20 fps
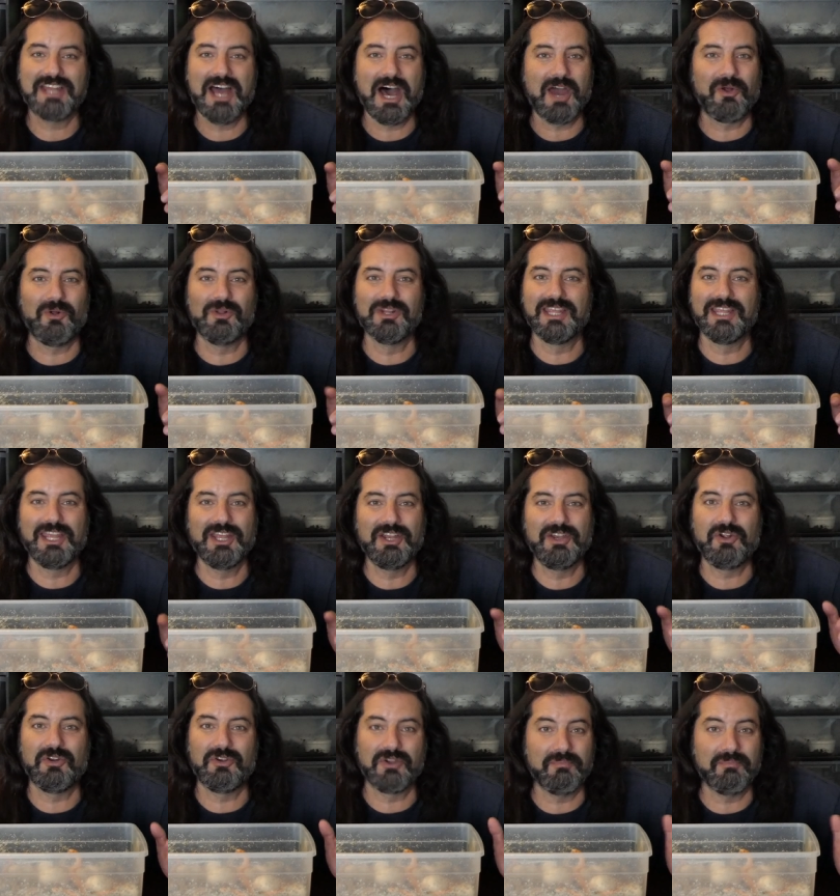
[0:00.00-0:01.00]
not only in
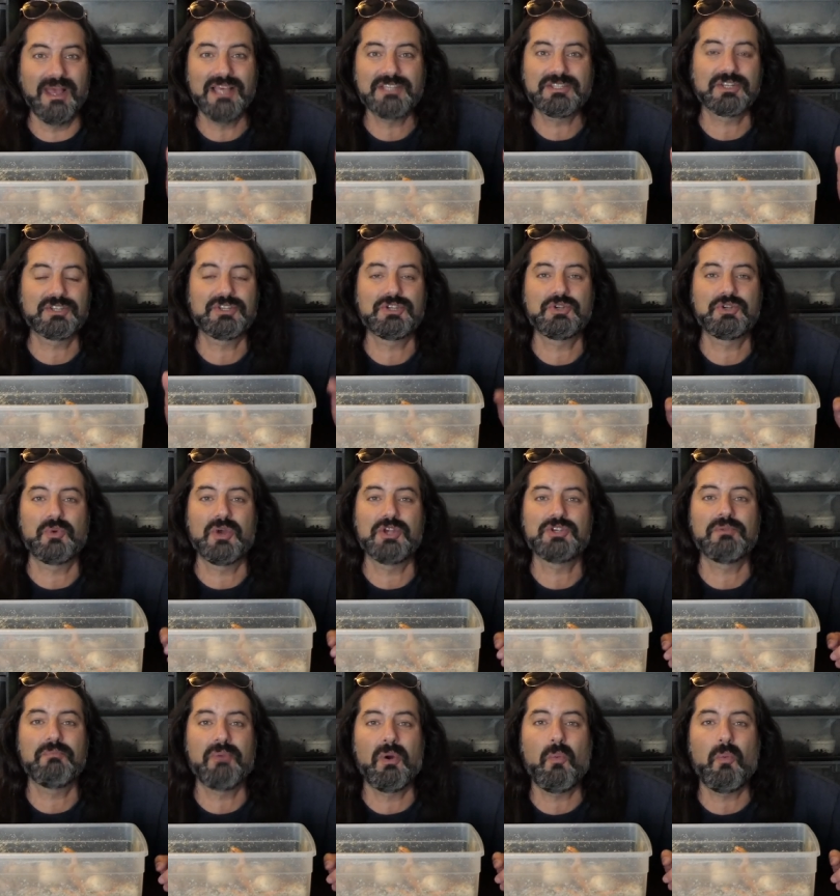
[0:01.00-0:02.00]
your domestic
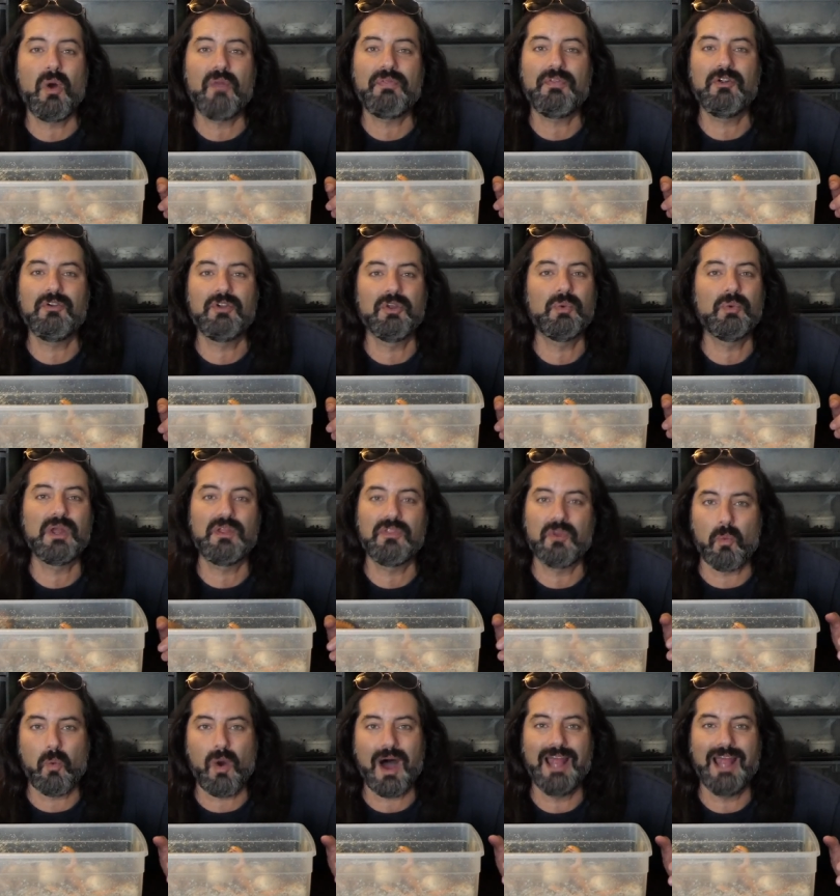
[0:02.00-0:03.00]
situation, but what they're doing in
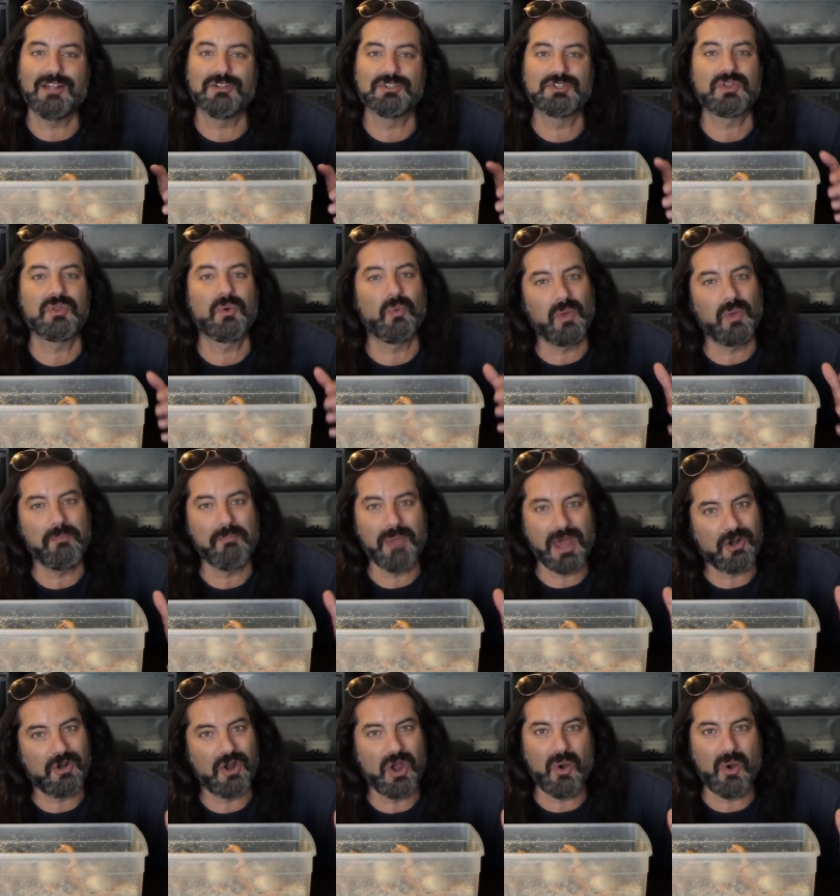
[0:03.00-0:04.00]
the wild so that we
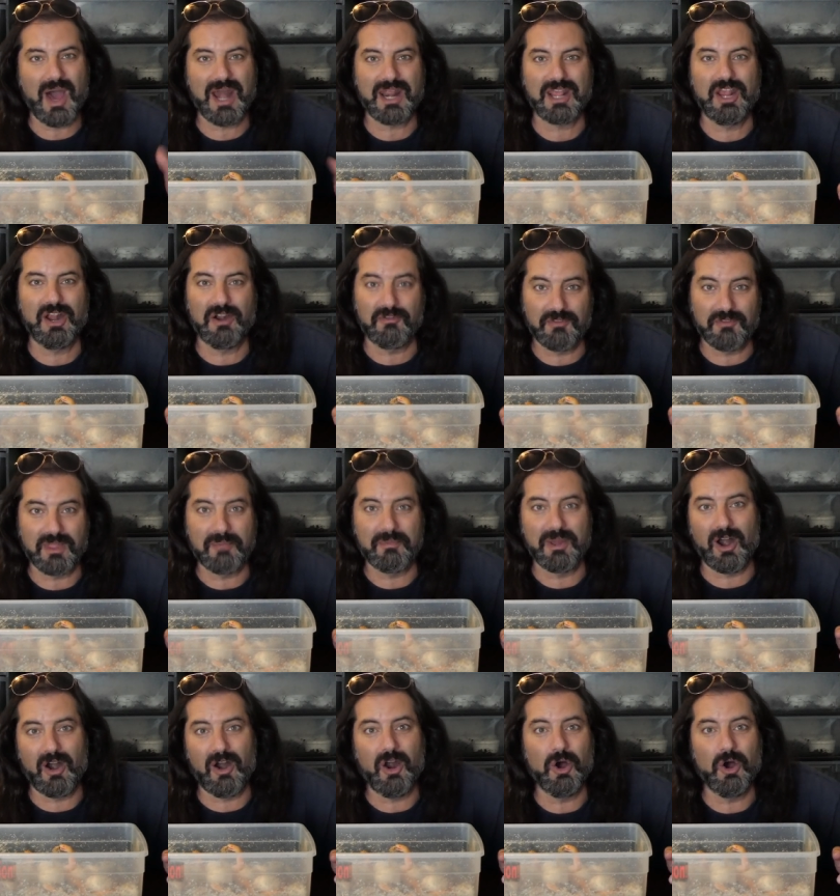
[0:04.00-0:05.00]
better know how to care for them
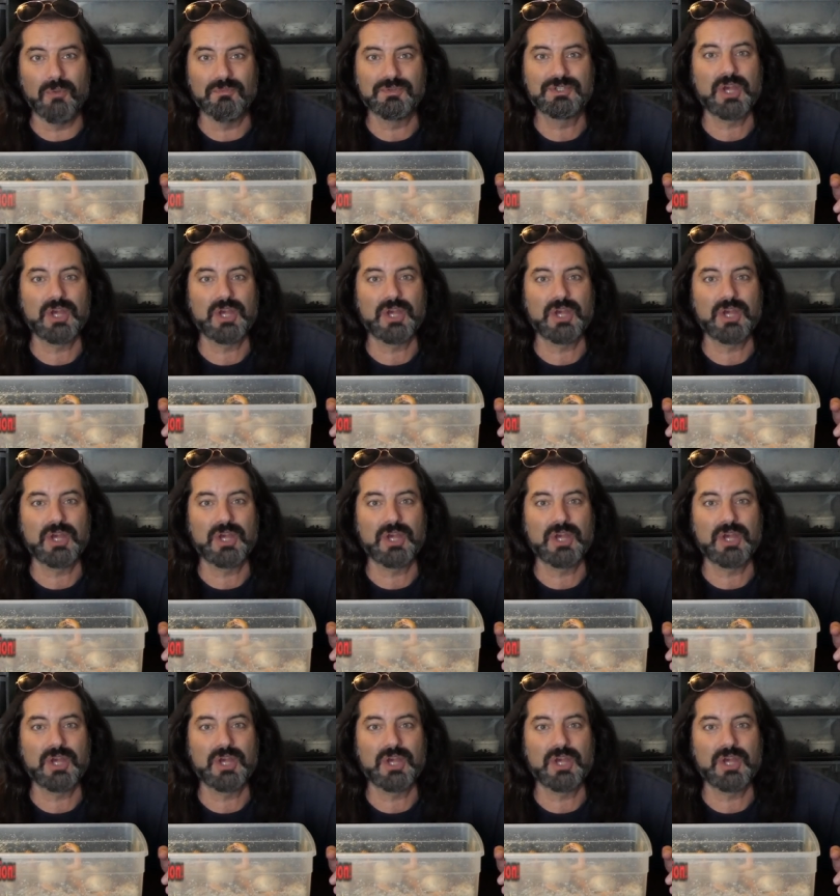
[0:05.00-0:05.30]
in our home.